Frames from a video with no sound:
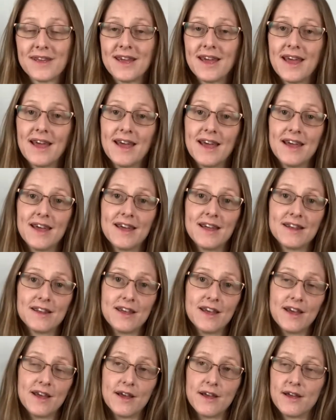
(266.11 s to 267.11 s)
It
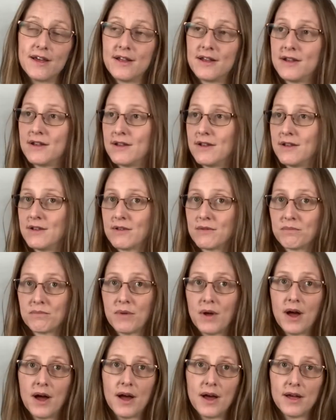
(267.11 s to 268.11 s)
can
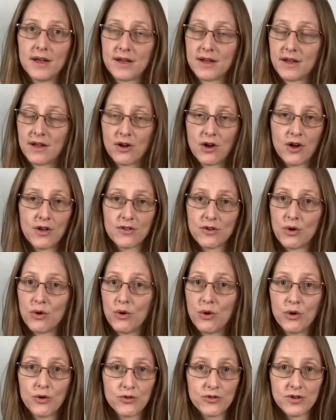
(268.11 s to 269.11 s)
cause a whole
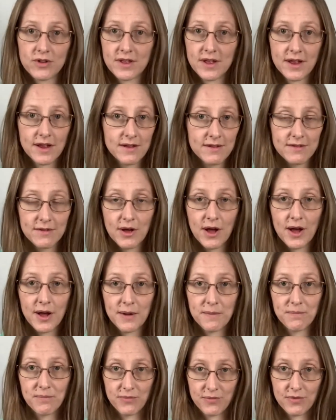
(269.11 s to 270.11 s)
host of things.
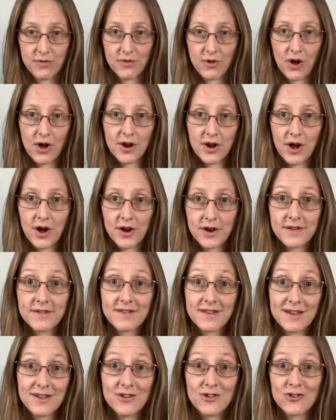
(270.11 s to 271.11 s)

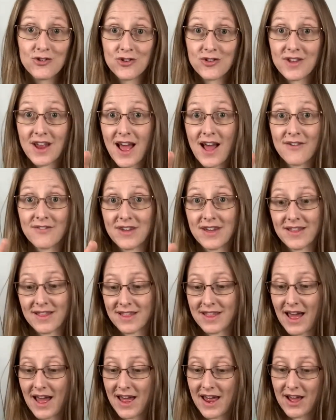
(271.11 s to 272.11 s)
Honestly, just having
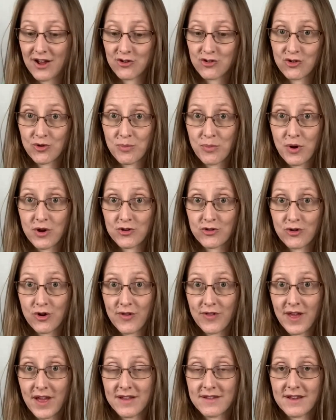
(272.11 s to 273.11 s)
that extra pressure on
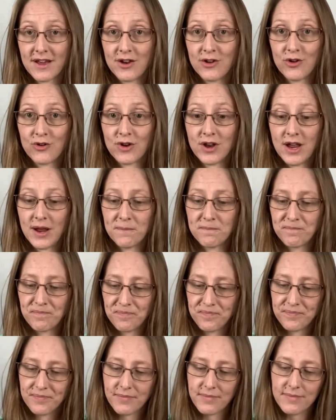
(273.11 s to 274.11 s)
the inside of your knee.
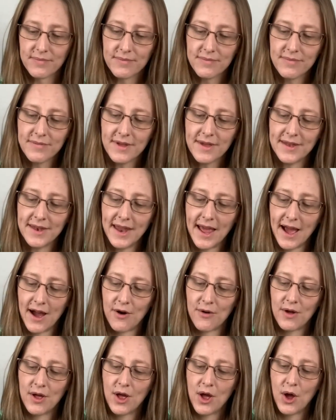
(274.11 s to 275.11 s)

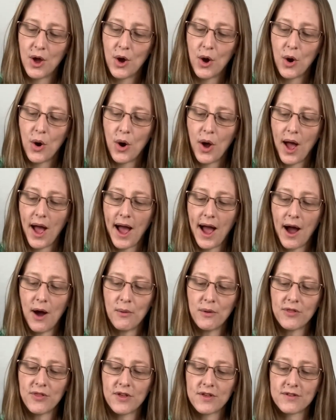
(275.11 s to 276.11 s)
Now, how
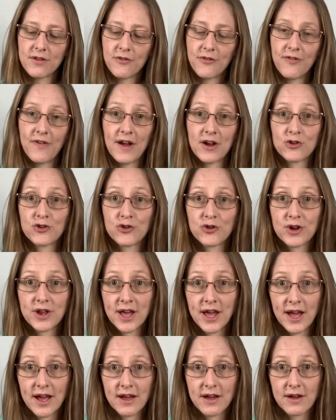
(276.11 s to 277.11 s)
would this affect your
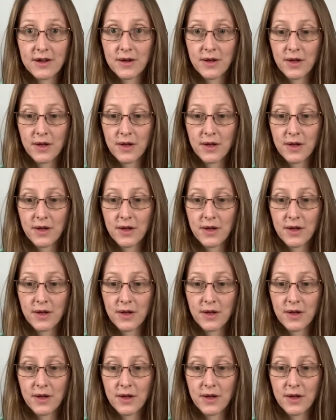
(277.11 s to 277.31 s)
kick?